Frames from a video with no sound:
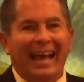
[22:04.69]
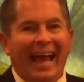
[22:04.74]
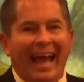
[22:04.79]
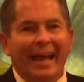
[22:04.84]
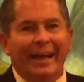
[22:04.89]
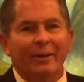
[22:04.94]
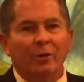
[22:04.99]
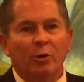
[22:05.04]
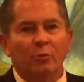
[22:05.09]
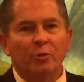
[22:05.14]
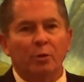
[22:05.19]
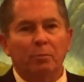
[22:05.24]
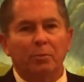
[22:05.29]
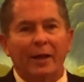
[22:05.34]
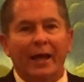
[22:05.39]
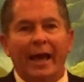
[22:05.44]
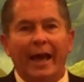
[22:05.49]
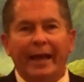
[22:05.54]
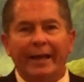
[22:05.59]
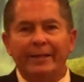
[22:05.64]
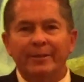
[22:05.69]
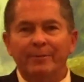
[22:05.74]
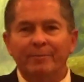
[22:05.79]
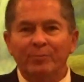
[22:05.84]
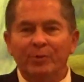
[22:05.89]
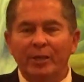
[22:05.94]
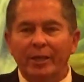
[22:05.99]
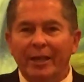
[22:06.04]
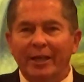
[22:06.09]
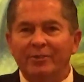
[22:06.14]
And on the plaque,
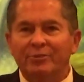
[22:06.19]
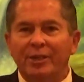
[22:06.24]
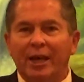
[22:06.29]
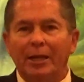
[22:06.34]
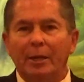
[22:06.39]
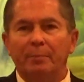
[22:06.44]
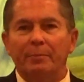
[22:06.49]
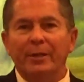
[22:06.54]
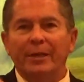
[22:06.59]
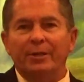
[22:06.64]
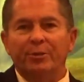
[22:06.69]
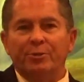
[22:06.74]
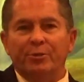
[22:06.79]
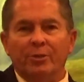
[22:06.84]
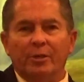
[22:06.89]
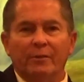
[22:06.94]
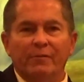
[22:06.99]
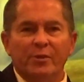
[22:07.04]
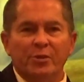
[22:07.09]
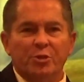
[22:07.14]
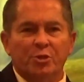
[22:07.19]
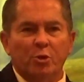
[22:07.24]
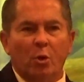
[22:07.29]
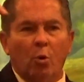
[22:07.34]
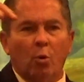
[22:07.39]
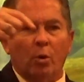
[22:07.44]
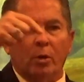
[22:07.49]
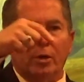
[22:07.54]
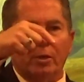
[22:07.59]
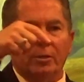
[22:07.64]
it's got a picture of a
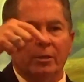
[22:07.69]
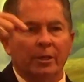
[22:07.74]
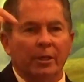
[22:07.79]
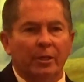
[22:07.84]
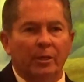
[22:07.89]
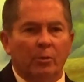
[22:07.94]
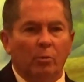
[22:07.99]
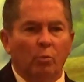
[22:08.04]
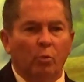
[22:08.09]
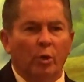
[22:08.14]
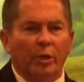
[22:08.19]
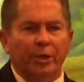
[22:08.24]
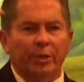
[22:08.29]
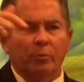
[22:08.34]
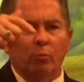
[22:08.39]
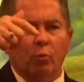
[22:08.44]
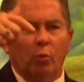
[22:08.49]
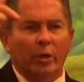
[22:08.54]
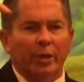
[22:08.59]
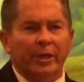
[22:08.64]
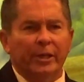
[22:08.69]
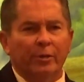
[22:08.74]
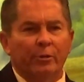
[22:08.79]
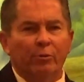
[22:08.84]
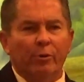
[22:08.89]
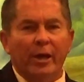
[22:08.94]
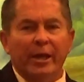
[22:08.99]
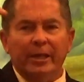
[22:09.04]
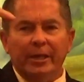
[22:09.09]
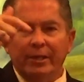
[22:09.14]
sword, wood, wood
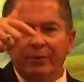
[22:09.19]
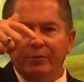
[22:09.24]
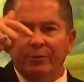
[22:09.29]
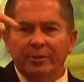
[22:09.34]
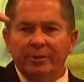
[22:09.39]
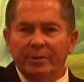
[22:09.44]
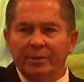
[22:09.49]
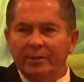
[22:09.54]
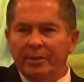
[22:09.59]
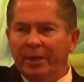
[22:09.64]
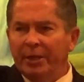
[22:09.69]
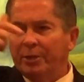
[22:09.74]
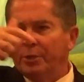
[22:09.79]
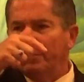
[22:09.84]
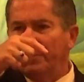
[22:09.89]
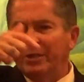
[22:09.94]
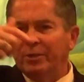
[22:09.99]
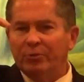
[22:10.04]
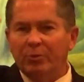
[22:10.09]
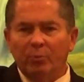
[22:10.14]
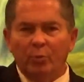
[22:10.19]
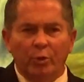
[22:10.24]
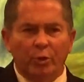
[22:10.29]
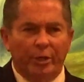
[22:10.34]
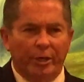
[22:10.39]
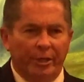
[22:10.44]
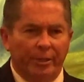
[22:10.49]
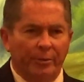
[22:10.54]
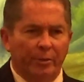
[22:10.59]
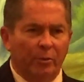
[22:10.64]
engraved, and a piece of
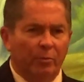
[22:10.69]
wood.